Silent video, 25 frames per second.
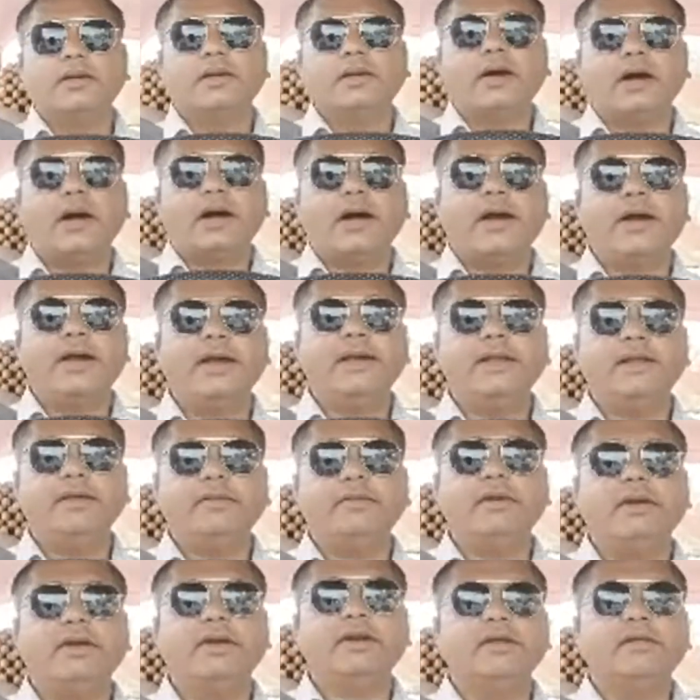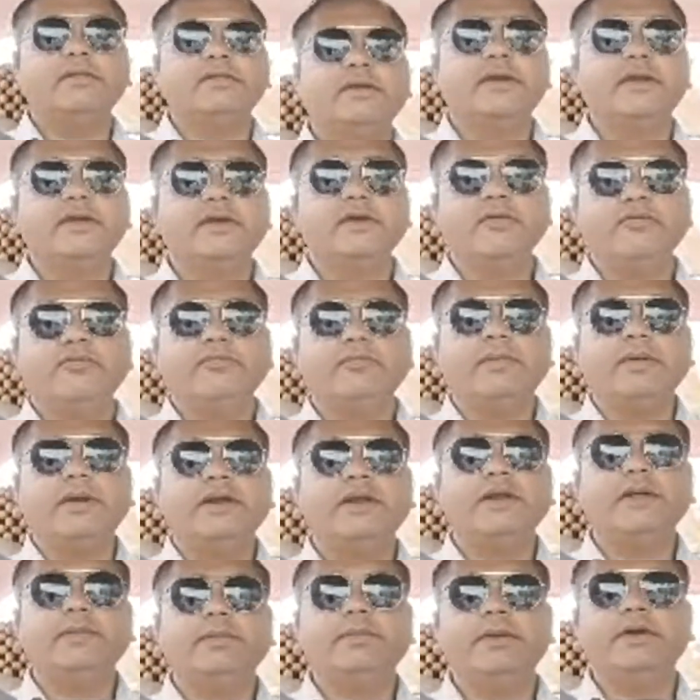high level understanding of
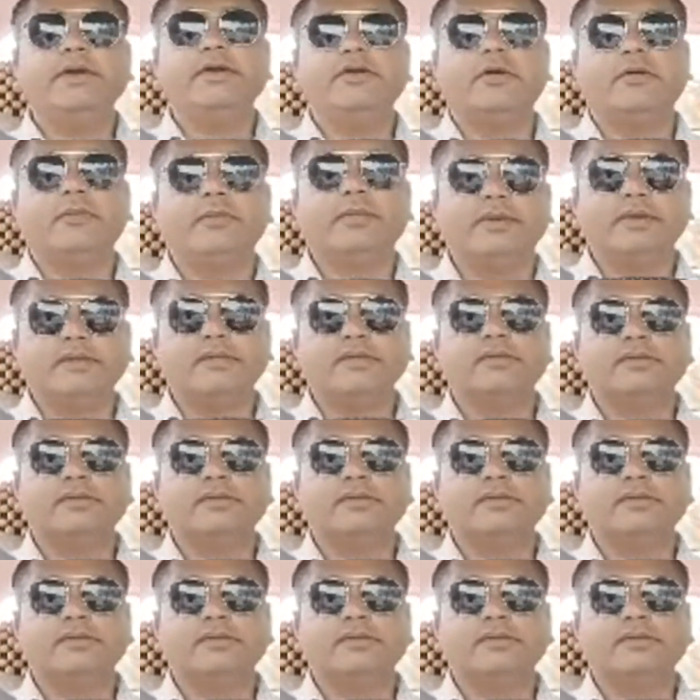multiple topics.